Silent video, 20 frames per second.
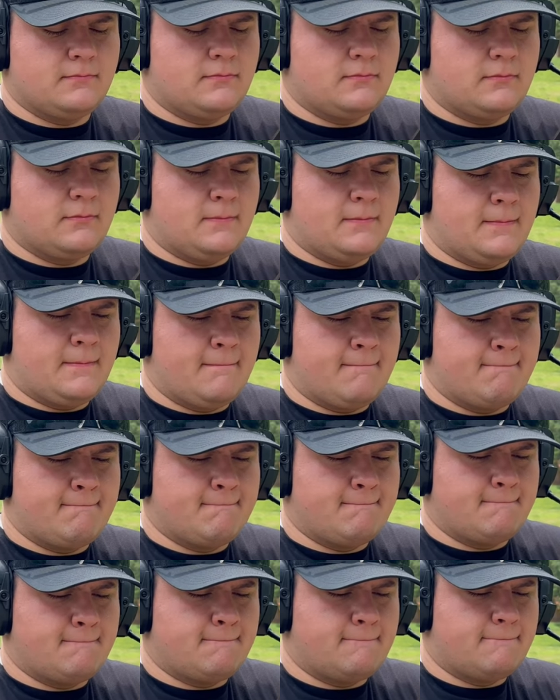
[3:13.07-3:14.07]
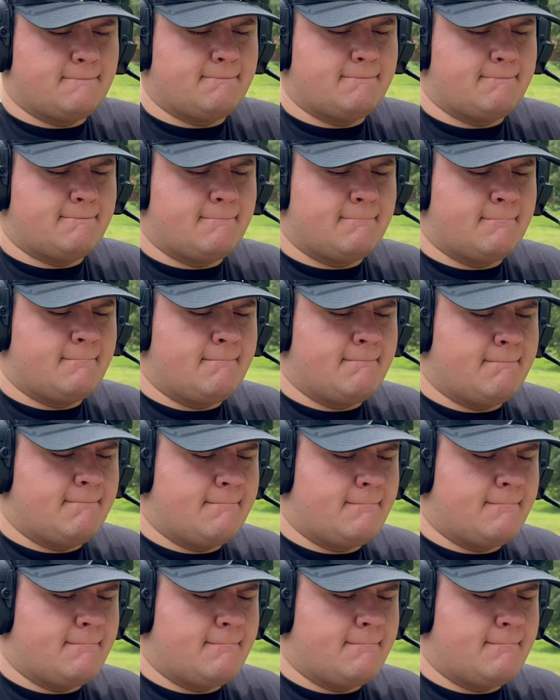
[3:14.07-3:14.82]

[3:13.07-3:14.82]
(silence)